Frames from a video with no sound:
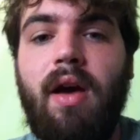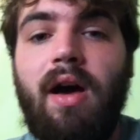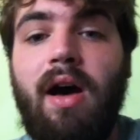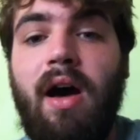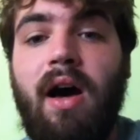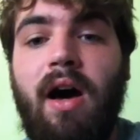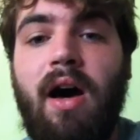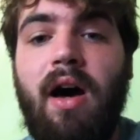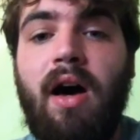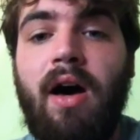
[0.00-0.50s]

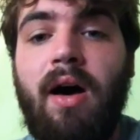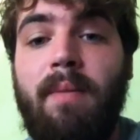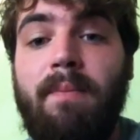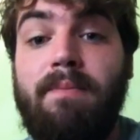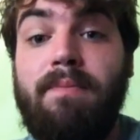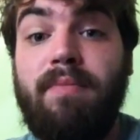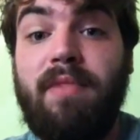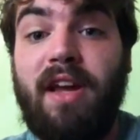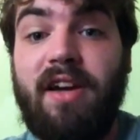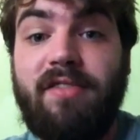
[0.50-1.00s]

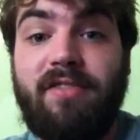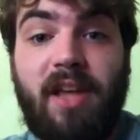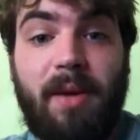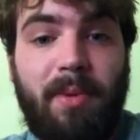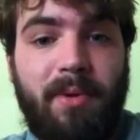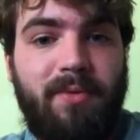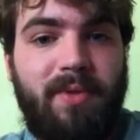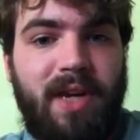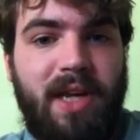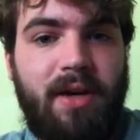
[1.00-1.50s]
Next
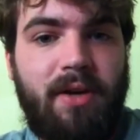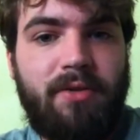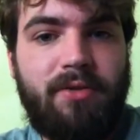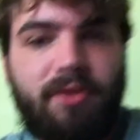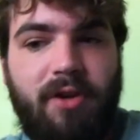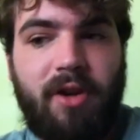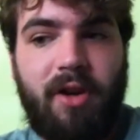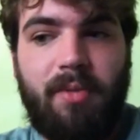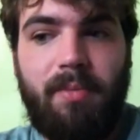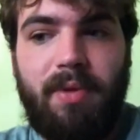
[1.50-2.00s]
couple videos
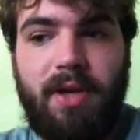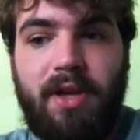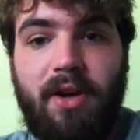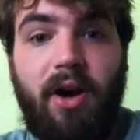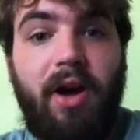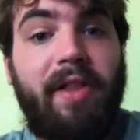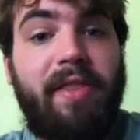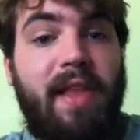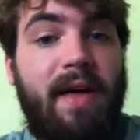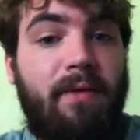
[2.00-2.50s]
are going to be
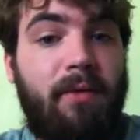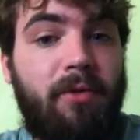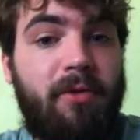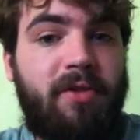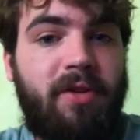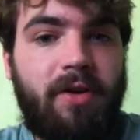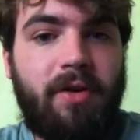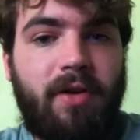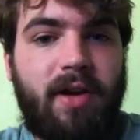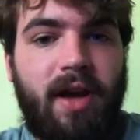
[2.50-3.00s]
on level 0